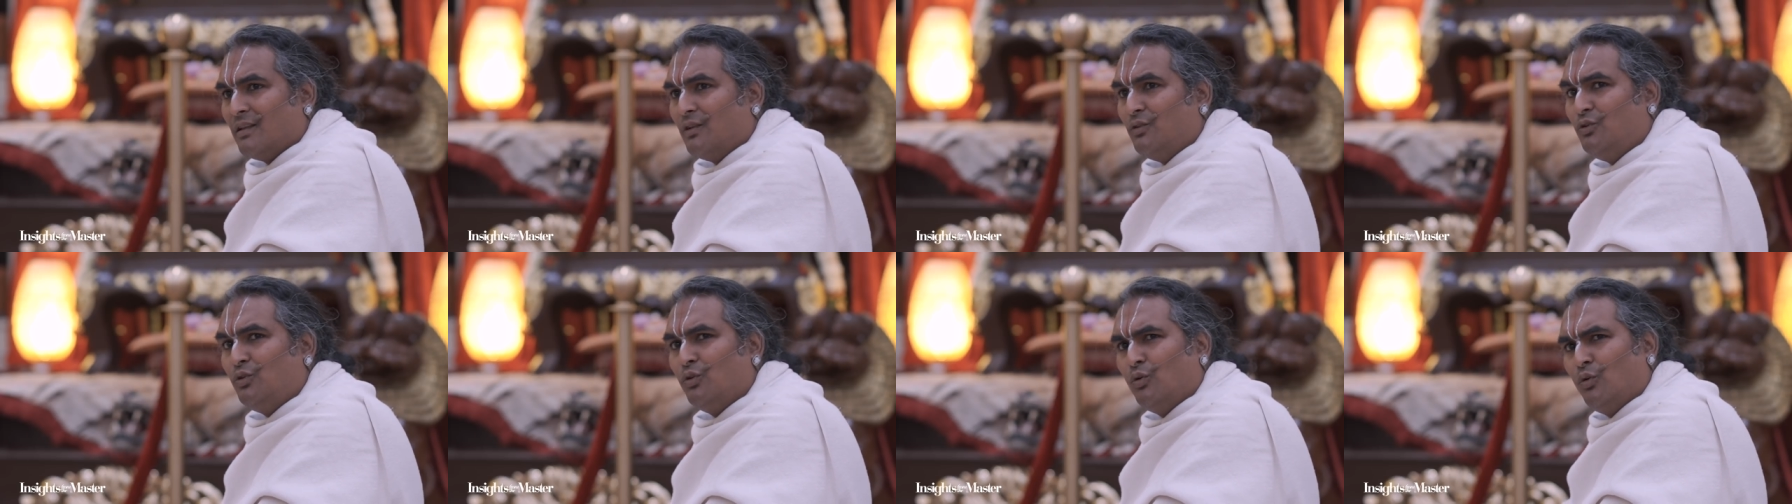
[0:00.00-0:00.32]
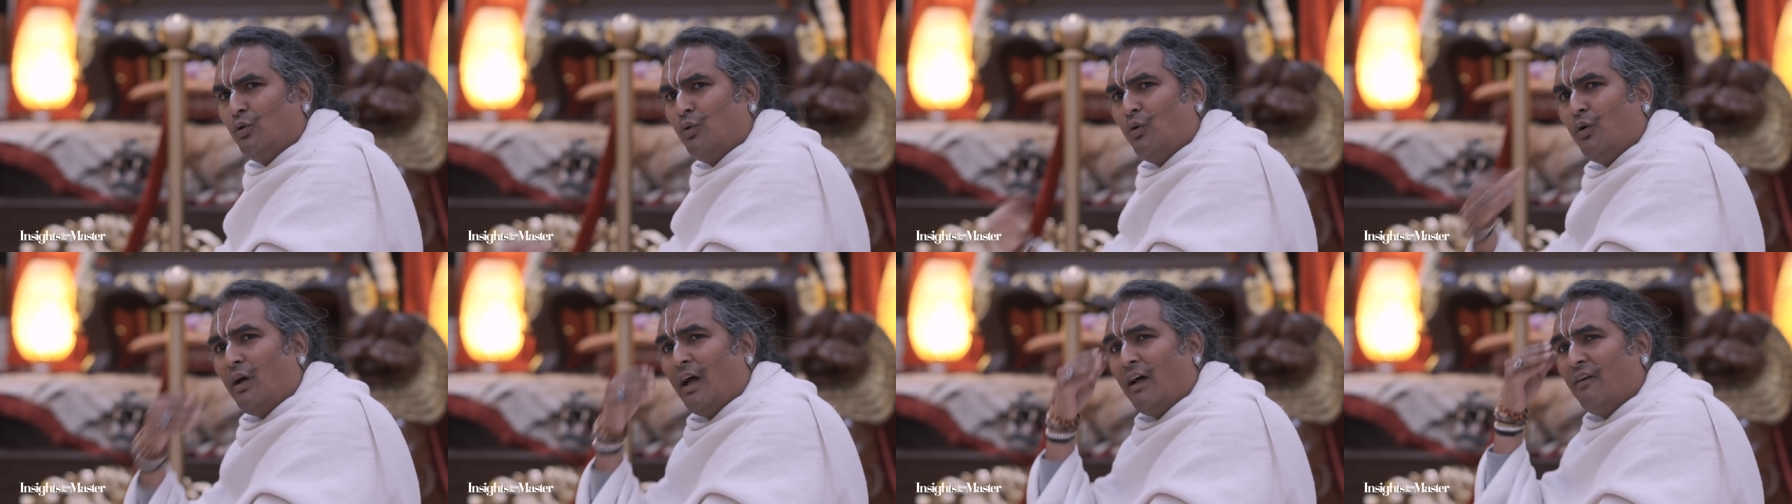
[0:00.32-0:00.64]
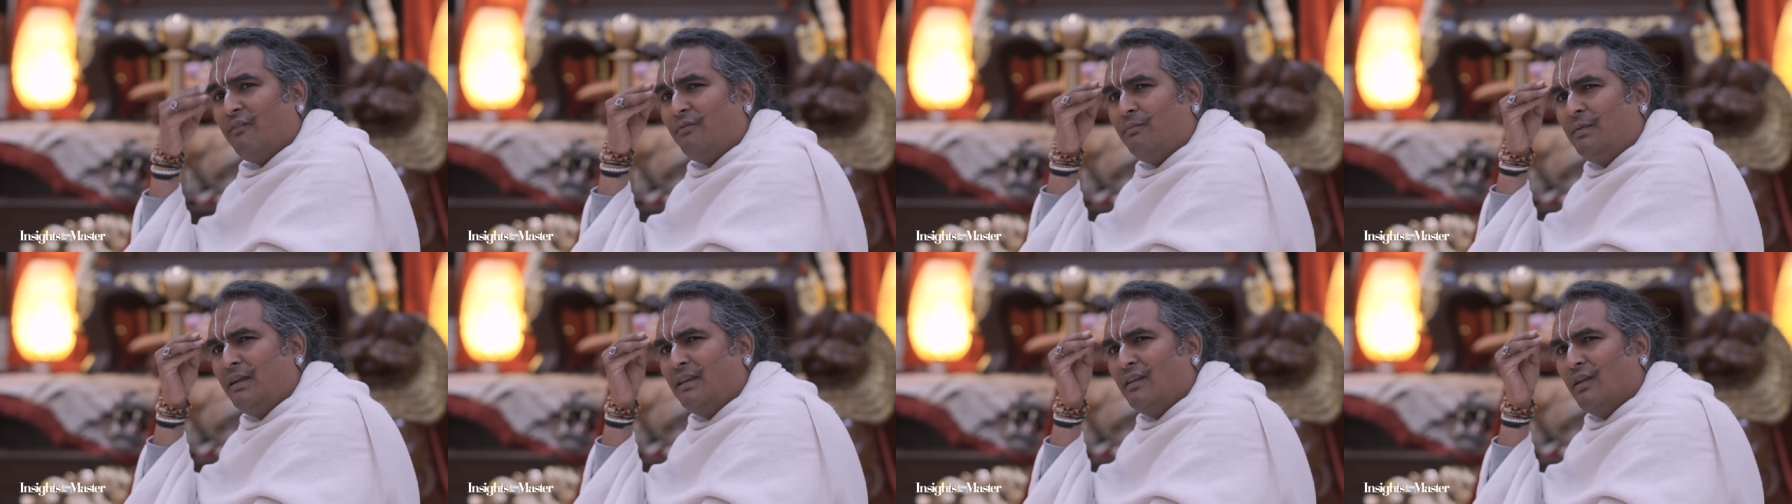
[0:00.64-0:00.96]
You who
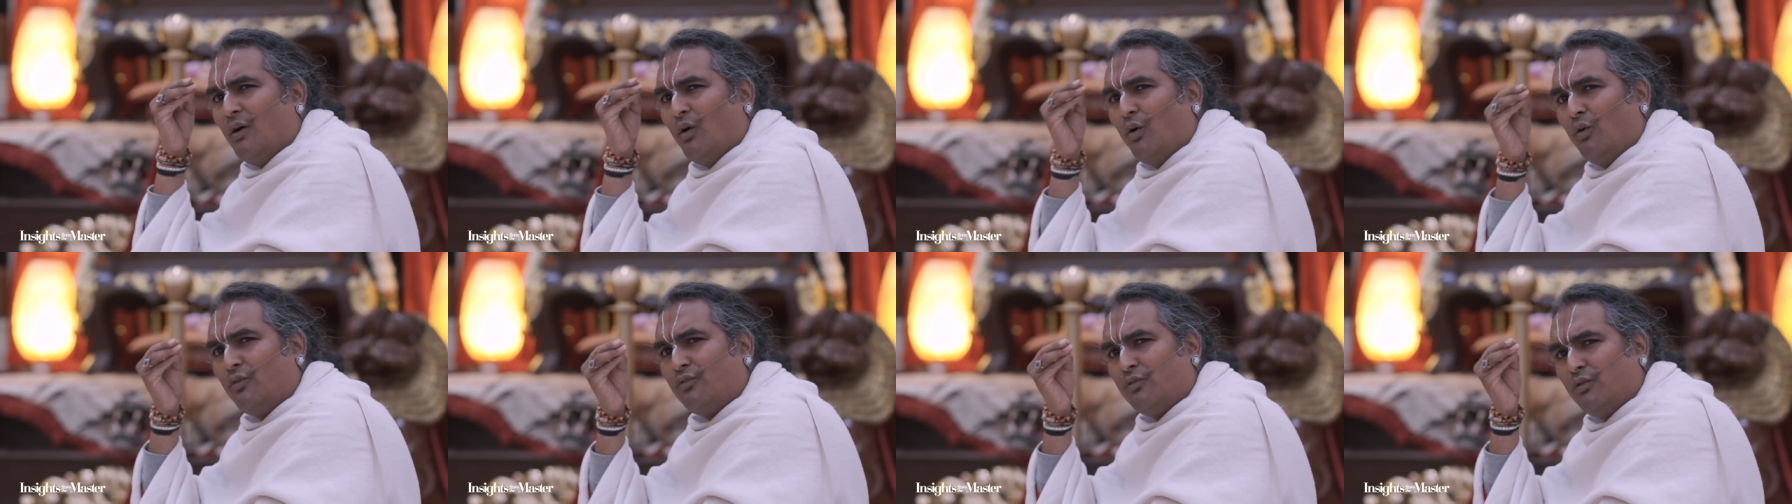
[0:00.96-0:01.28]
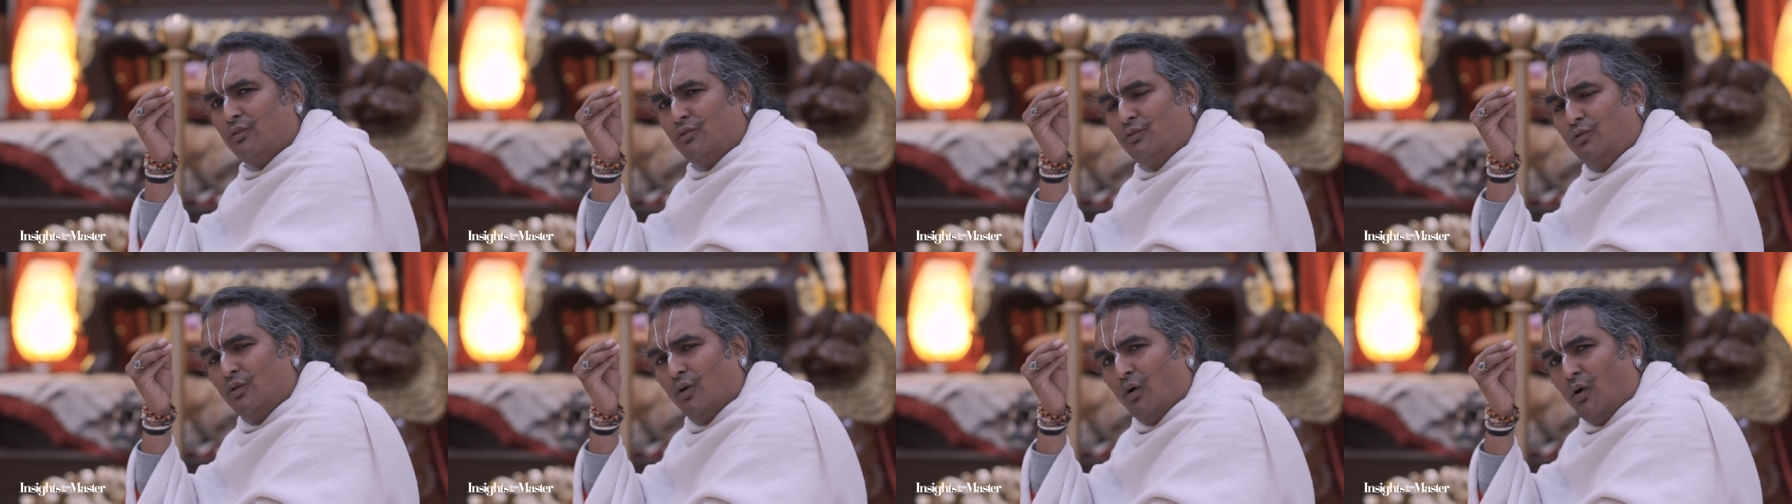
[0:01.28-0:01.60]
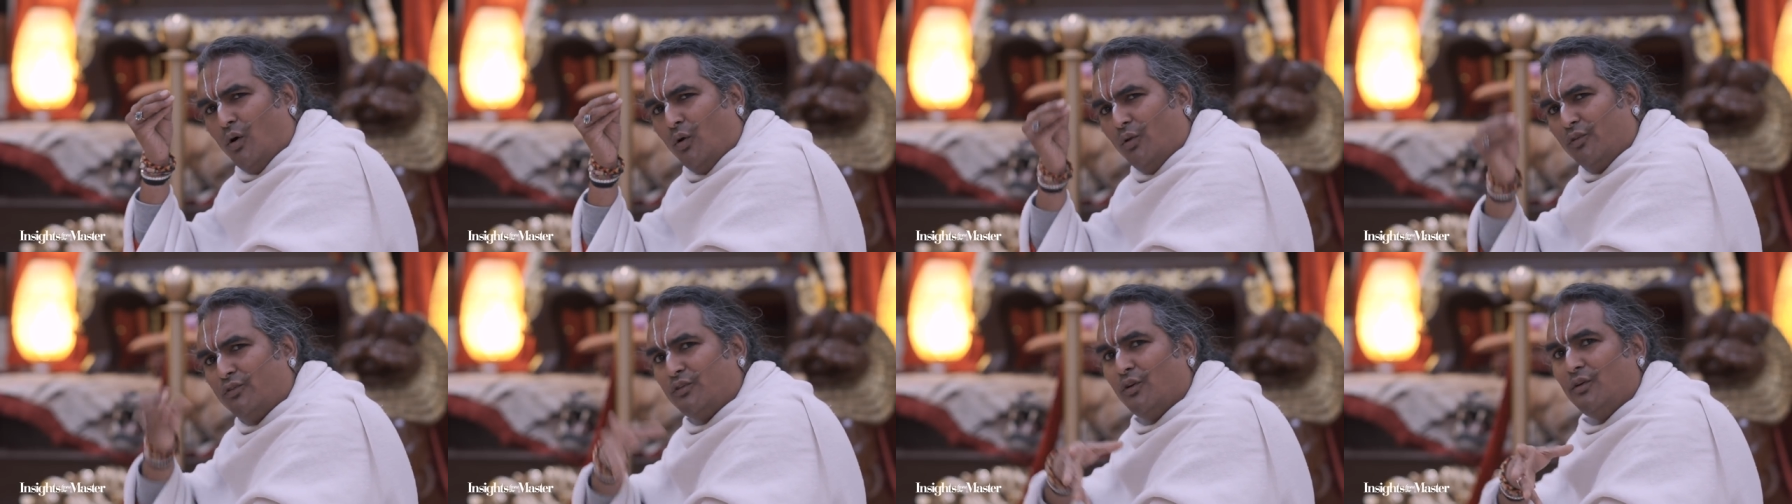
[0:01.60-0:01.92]
have been also, you are
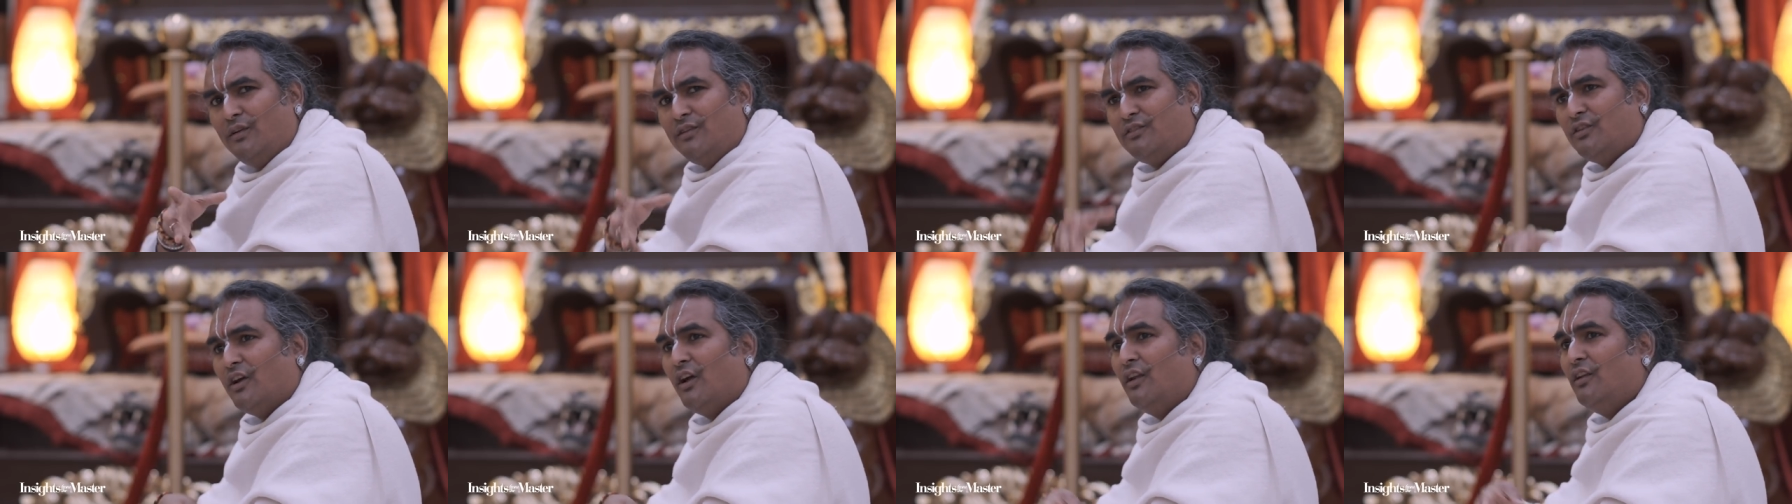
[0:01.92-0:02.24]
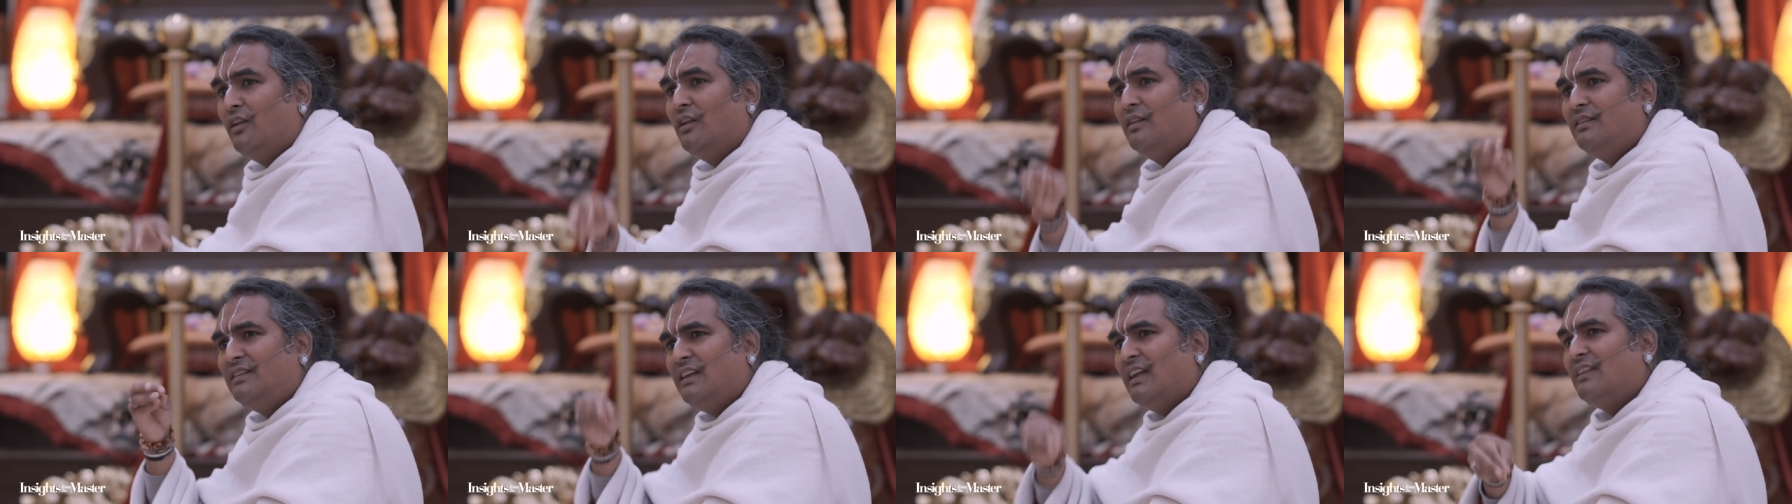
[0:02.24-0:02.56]
also eternal,